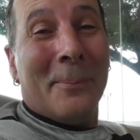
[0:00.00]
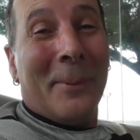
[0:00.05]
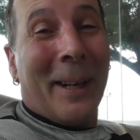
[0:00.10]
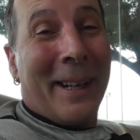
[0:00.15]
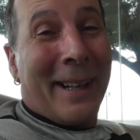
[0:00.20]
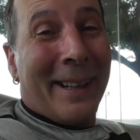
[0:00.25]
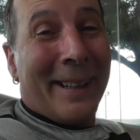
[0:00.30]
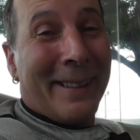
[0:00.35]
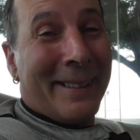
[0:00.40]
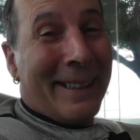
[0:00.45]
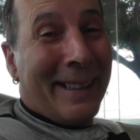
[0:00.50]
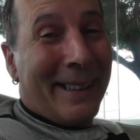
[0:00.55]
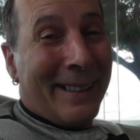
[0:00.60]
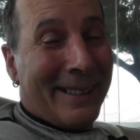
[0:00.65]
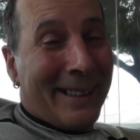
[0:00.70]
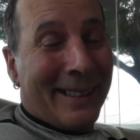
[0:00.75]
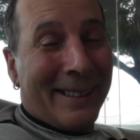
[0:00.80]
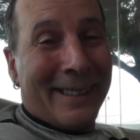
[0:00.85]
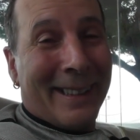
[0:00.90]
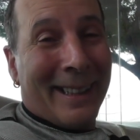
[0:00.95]
of the
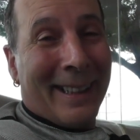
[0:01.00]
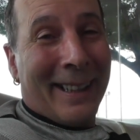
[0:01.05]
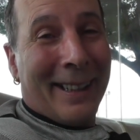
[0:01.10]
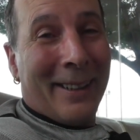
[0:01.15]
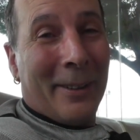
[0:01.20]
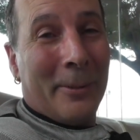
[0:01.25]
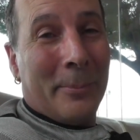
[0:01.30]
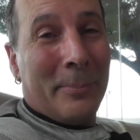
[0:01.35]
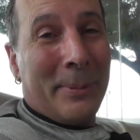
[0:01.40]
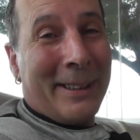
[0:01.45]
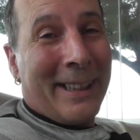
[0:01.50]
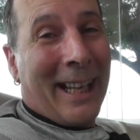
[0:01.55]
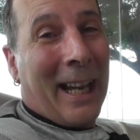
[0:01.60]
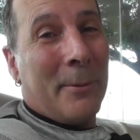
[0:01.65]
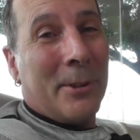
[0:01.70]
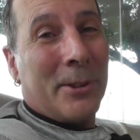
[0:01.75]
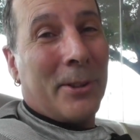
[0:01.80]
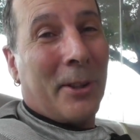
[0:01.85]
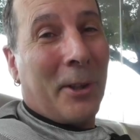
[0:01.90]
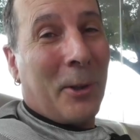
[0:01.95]
things that
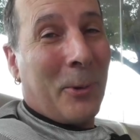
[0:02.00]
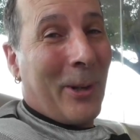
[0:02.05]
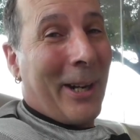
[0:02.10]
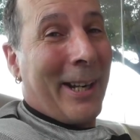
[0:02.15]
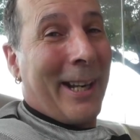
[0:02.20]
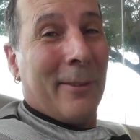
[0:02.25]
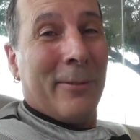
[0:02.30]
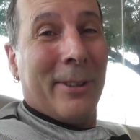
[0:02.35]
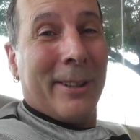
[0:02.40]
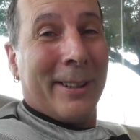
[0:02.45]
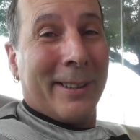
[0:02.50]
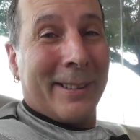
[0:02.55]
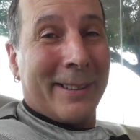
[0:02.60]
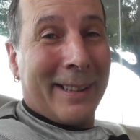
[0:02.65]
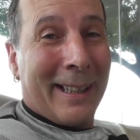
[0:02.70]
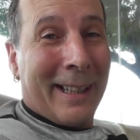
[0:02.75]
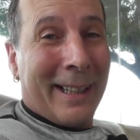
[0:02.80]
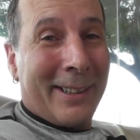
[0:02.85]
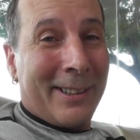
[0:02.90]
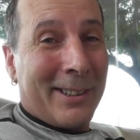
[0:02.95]
became sort of quite evident
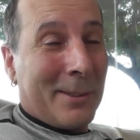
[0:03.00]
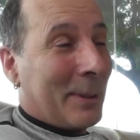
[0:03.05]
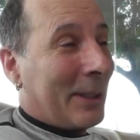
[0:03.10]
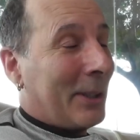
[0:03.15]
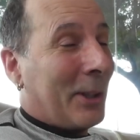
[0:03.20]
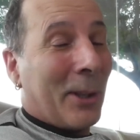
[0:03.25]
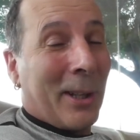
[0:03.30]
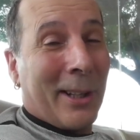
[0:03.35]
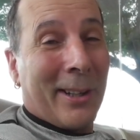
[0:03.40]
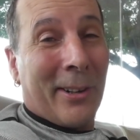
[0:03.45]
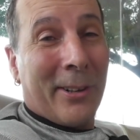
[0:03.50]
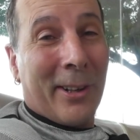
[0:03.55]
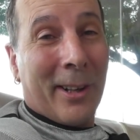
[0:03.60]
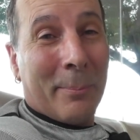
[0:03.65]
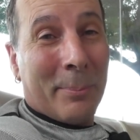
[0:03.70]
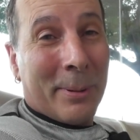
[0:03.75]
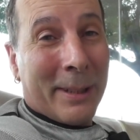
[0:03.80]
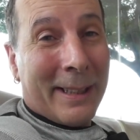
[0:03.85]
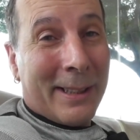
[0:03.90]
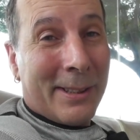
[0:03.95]
to me early on in the
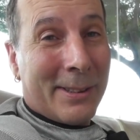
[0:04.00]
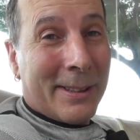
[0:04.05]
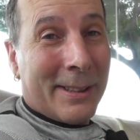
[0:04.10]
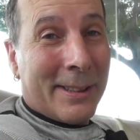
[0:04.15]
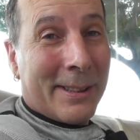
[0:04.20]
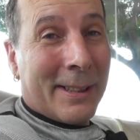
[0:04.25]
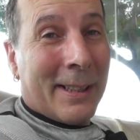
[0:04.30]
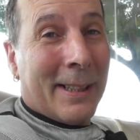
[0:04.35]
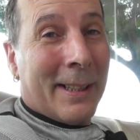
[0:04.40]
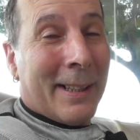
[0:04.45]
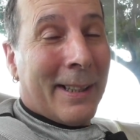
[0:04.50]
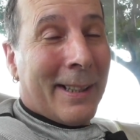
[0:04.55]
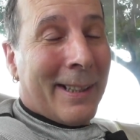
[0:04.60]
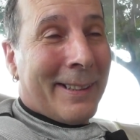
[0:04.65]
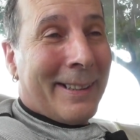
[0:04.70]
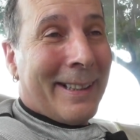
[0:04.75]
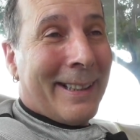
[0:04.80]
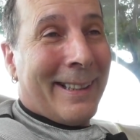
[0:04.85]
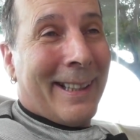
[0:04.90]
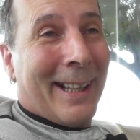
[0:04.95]
piece is
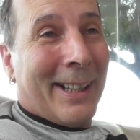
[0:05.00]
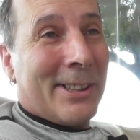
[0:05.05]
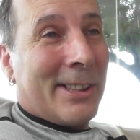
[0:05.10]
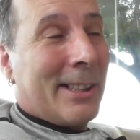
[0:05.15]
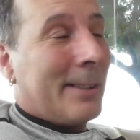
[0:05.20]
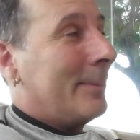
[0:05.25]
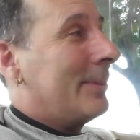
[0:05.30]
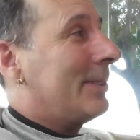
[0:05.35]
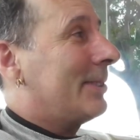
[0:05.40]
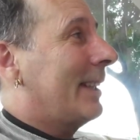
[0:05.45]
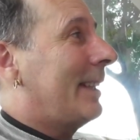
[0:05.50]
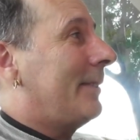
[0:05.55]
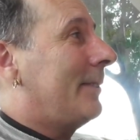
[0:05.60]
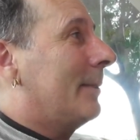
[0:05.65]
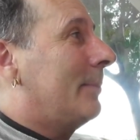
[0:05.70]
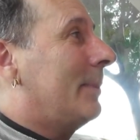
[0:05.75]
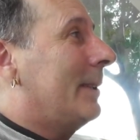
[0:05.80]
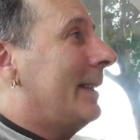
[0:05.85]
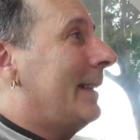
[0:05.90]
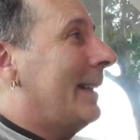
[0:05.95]
there does seem
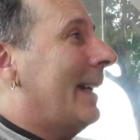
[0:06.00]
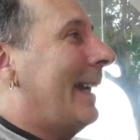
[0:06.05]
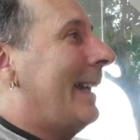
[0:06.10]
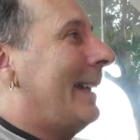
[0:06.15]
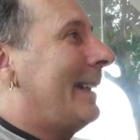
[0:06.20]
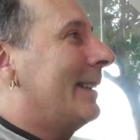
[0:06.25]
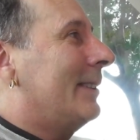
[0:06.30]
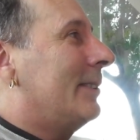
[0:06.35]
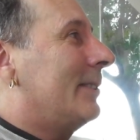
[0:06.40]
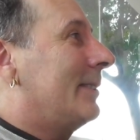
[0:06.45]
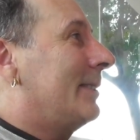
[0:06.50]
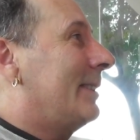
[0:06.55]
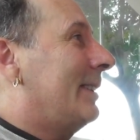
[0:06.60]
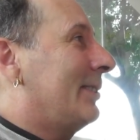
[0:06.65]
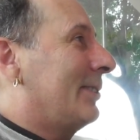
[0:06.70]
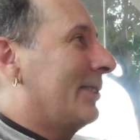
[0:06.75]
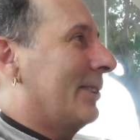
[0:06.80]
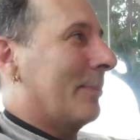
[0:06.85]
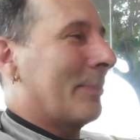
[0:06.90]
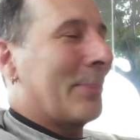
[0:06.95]
to be a
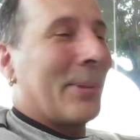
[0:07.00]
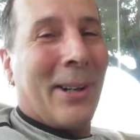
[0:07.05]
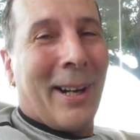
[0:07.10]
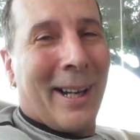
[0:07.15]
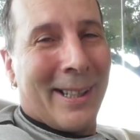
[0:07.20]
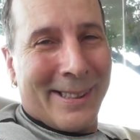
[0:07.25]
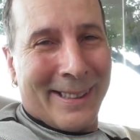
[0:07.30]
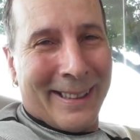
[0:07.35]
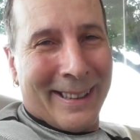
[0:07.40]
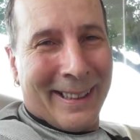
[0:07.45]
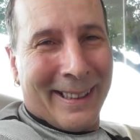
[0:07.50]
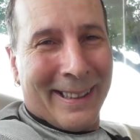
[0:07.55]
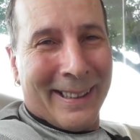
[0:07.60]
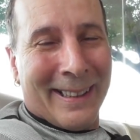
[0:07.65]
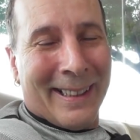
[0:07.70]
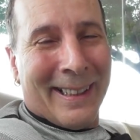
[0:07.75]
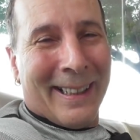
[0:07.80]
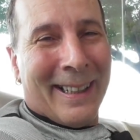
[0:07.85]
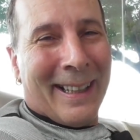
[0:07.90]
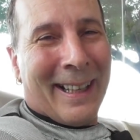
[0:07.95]
consistent pricing
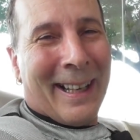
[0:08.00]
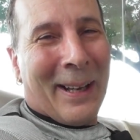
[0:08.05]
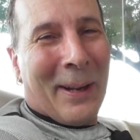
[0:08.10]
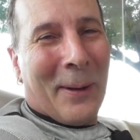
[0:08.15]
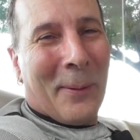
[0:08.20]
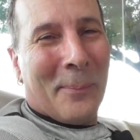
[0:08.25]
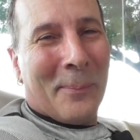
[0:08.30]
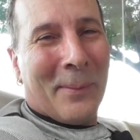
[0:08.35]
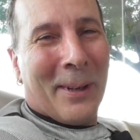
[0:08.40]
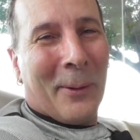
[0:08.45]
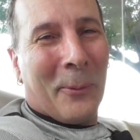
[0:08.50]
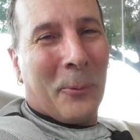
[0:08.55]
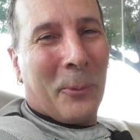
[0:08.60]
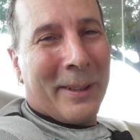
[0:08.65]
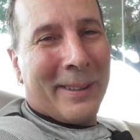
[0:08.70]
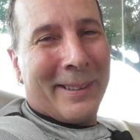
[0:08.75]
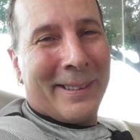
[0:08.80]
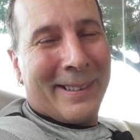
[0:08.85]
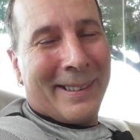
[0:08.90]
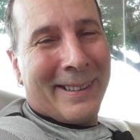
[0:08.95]

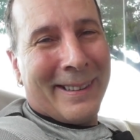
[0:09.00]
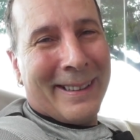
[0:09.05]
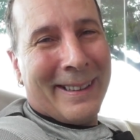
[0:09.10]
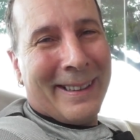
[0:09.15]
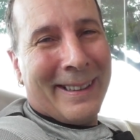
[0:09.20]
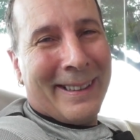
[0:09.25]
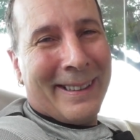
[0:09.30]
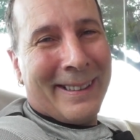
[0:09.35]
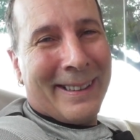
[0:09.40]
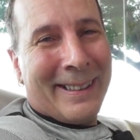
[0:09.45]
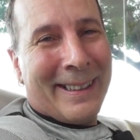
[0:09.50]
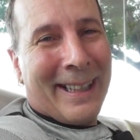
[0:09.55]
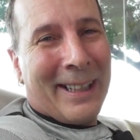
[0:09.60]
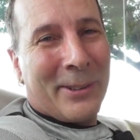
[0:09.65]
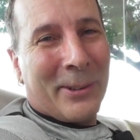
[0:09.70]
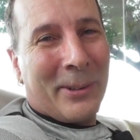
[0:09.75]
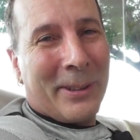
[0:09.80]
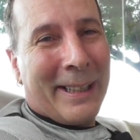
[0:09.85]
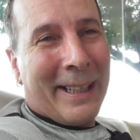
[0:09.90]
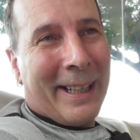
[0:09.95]
with the
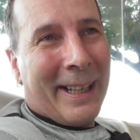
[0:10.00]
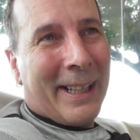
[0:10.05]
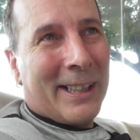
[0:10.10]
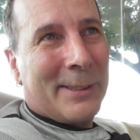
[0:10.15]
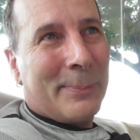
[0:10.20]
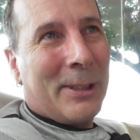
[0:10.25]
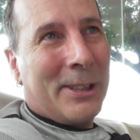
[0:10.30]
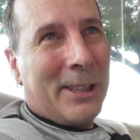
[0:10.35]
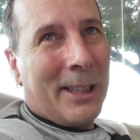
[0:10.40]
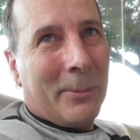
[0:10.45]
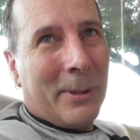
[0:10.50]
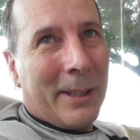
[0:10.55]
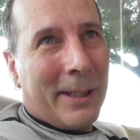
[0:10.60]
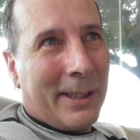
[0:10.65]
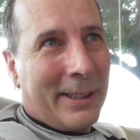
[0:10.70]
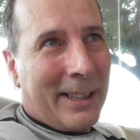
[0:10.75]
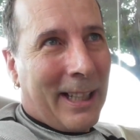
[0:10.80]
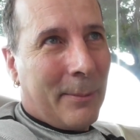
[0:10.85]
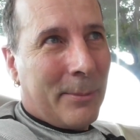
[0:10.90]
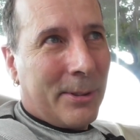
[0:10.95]
dental care, especially when
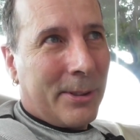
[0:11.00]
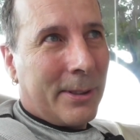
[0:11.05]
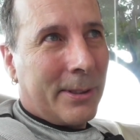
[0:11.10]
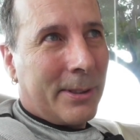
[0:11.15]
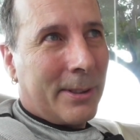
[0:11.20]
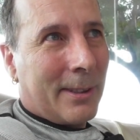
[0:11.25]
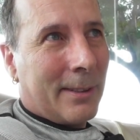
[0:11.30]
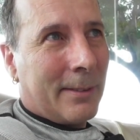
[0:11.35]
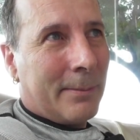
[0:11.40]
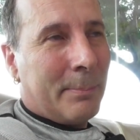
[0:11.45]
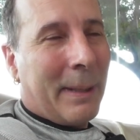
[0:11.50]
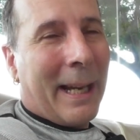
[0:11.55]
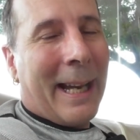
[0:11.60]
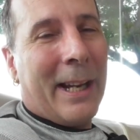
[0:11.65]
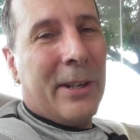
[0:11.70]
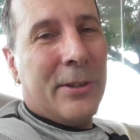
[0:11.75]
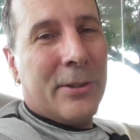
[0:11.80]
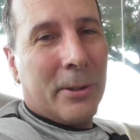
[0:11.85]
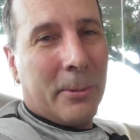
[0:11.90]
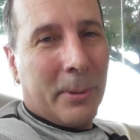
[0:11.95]
it comes to sort of
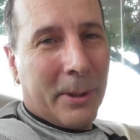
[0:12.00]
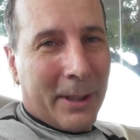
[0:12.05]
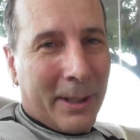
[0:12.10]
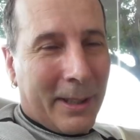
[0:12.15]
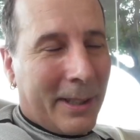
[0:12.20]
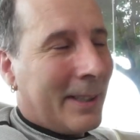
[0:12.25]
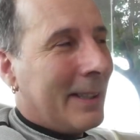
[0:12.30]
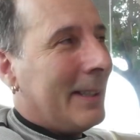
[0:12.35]
major work.